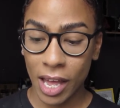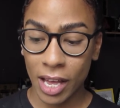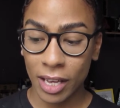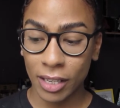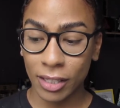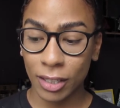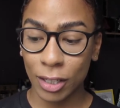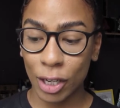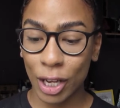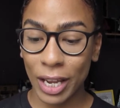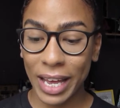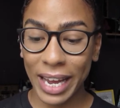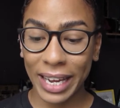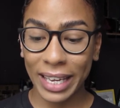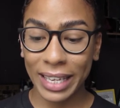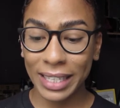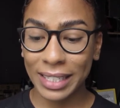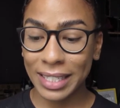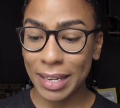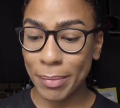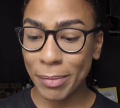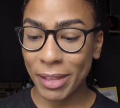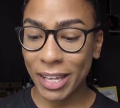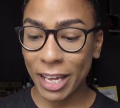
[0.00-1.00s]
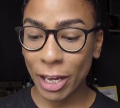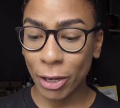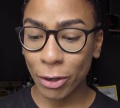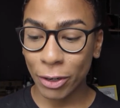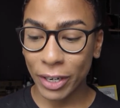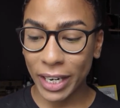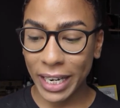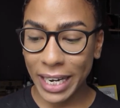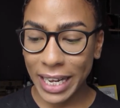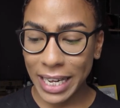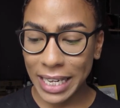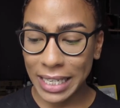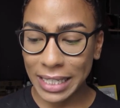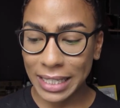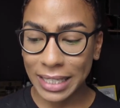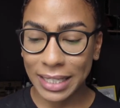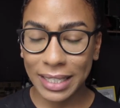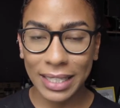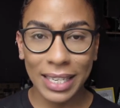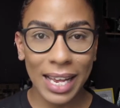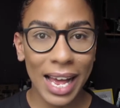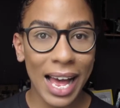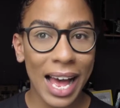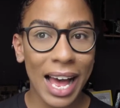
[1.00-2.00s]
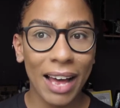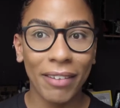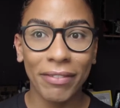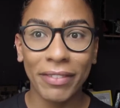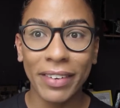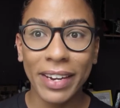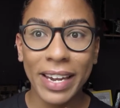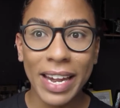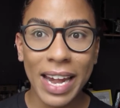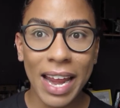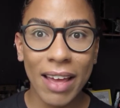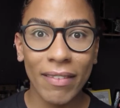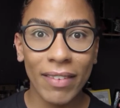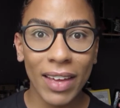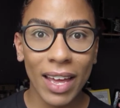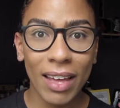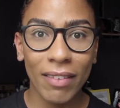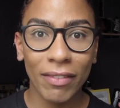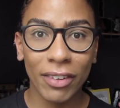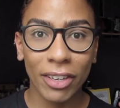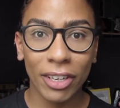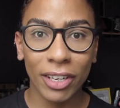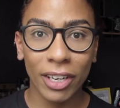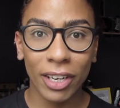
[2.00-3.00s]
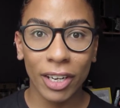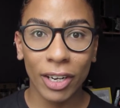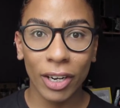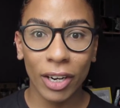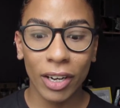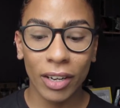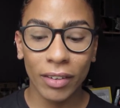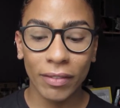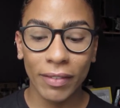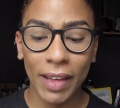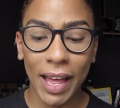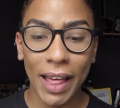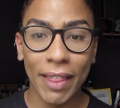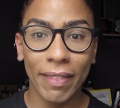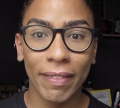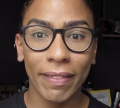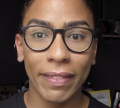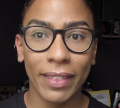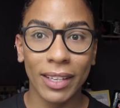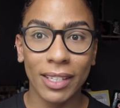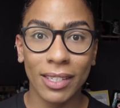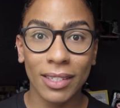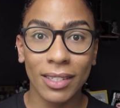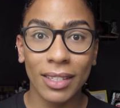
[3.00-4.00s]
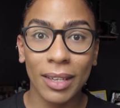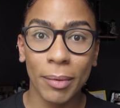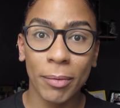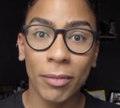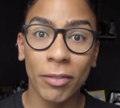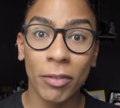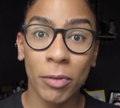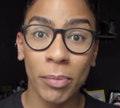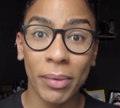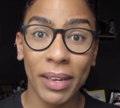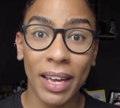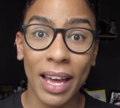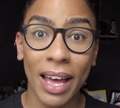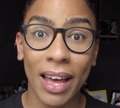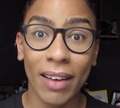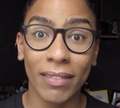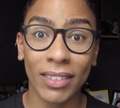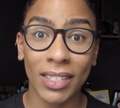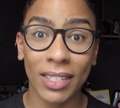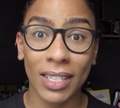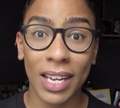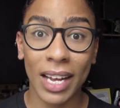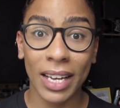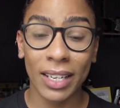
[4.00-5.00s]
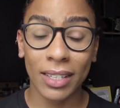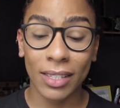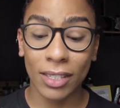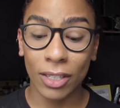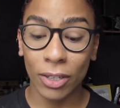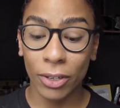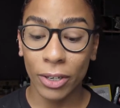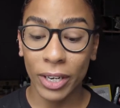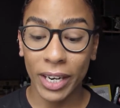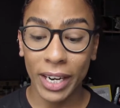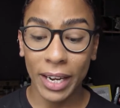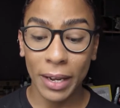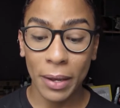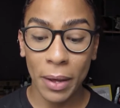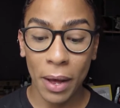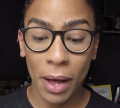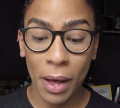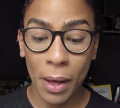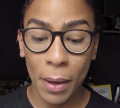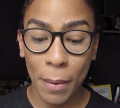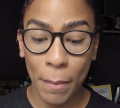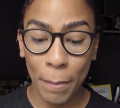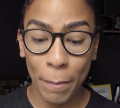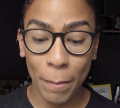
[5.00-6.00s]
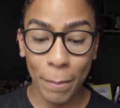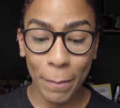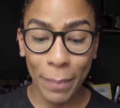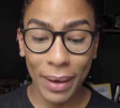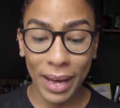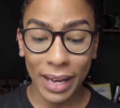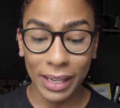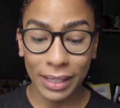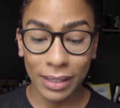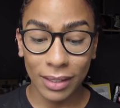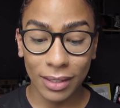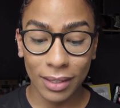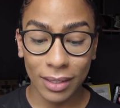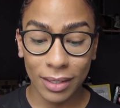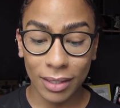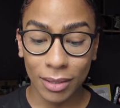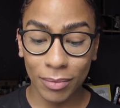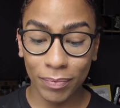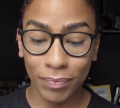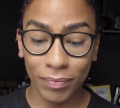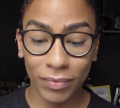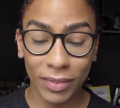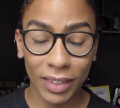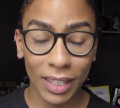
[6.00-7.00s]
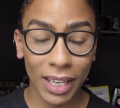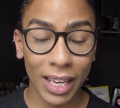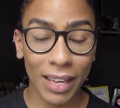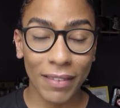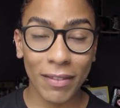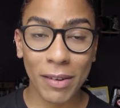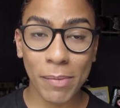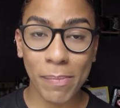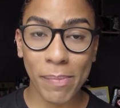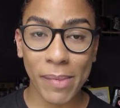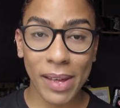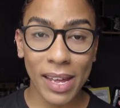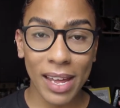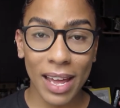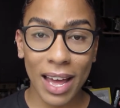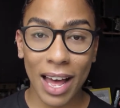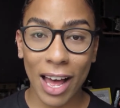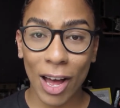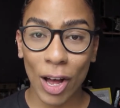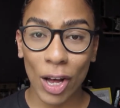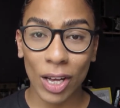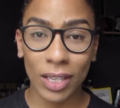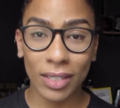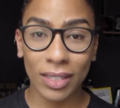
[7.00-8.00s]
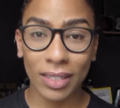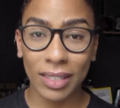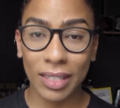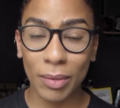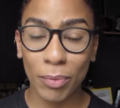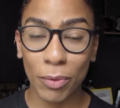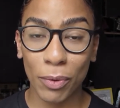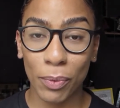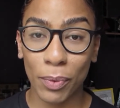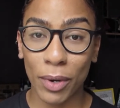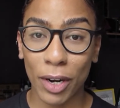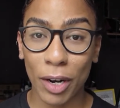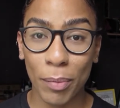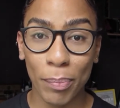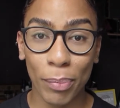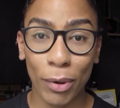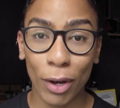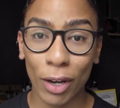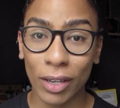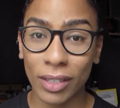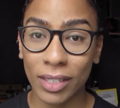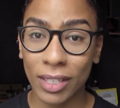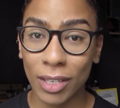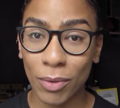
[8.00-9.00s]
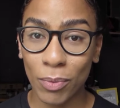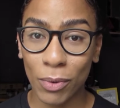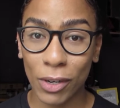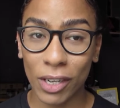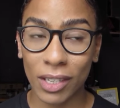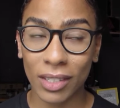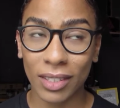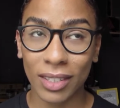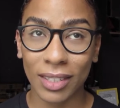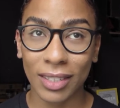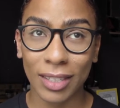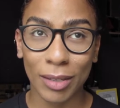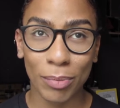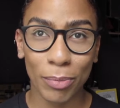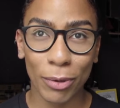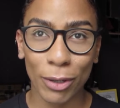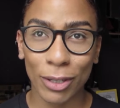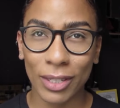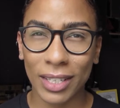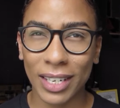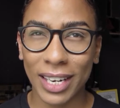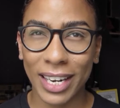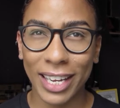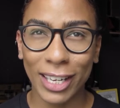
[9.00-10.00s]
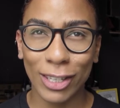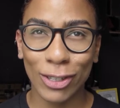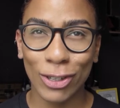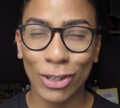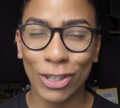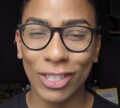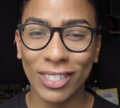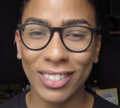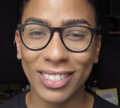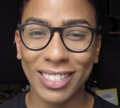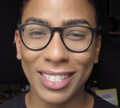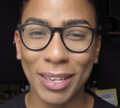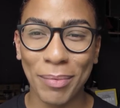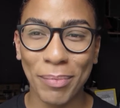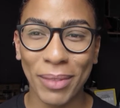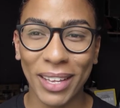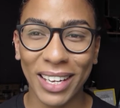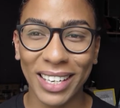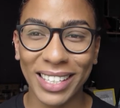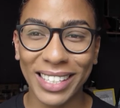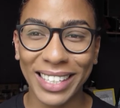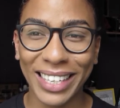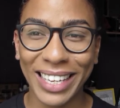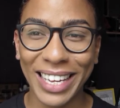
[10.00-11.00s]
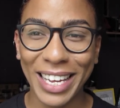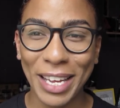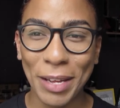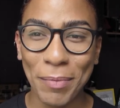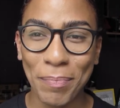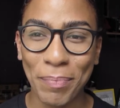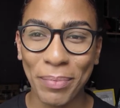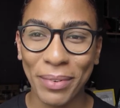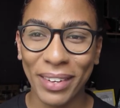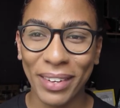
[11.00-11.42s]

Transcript: So like some of the ingredients I have never ever heard of, and this is coming from me, I have a science degree, but even me, I asked someone what epoxy was, and supposedly it's just something to keep